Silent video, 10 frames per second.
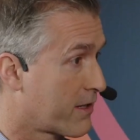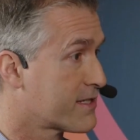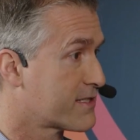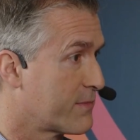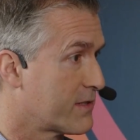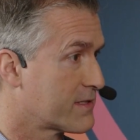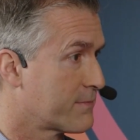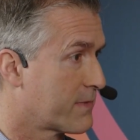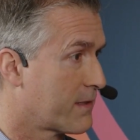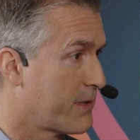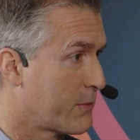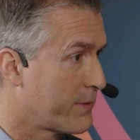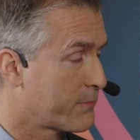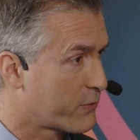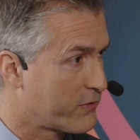customers. I mean,
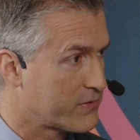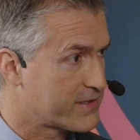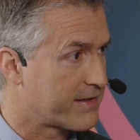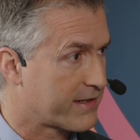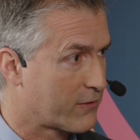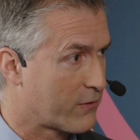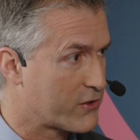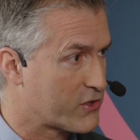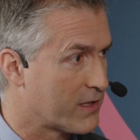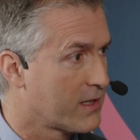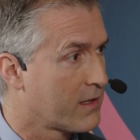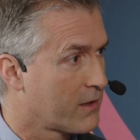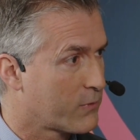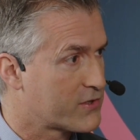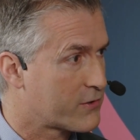we produce the technology
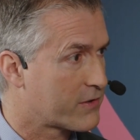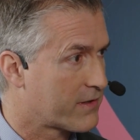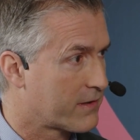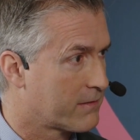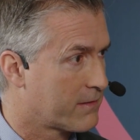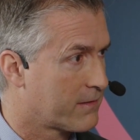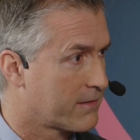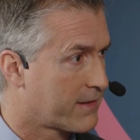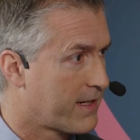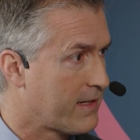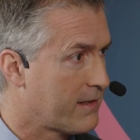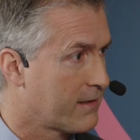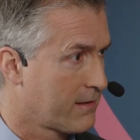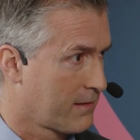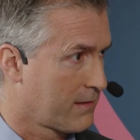with certain key
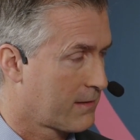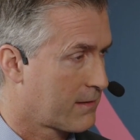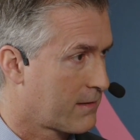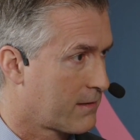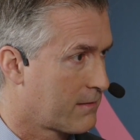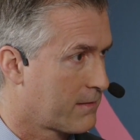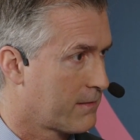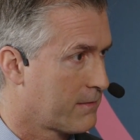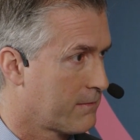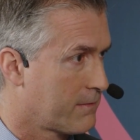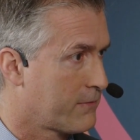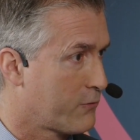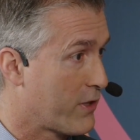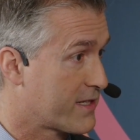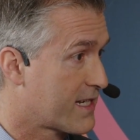
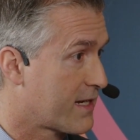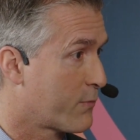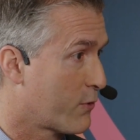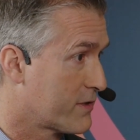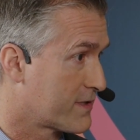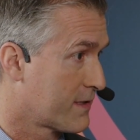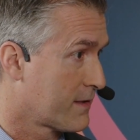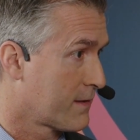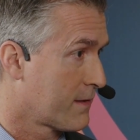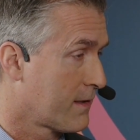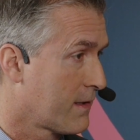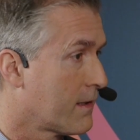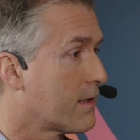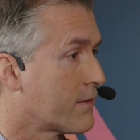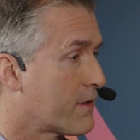unique selling points.
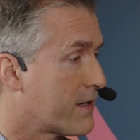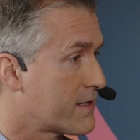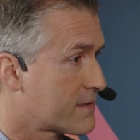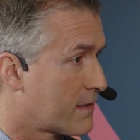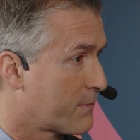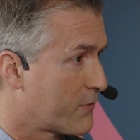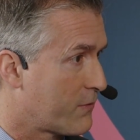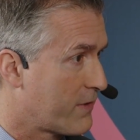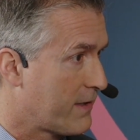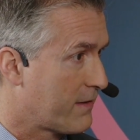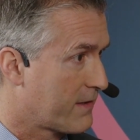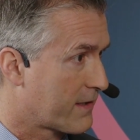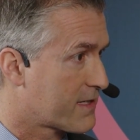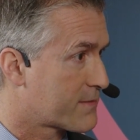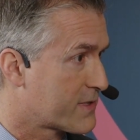Then it's up to the
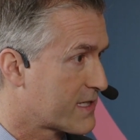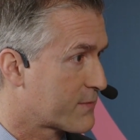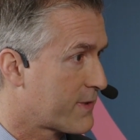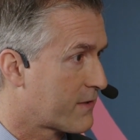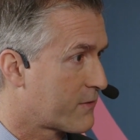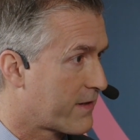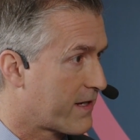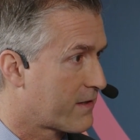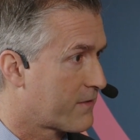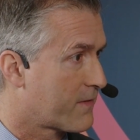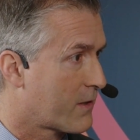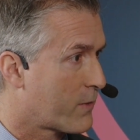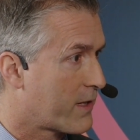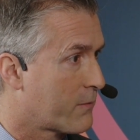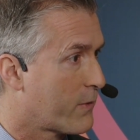customers as well to identify
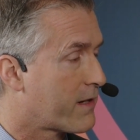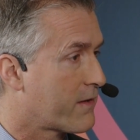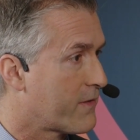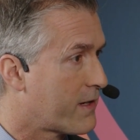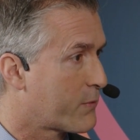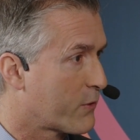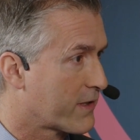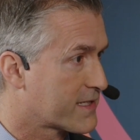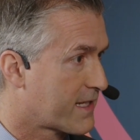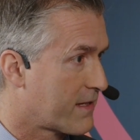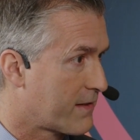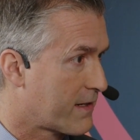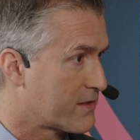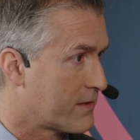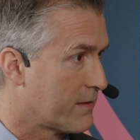where in their products can they
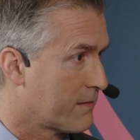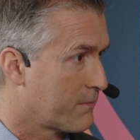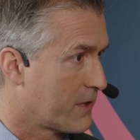actually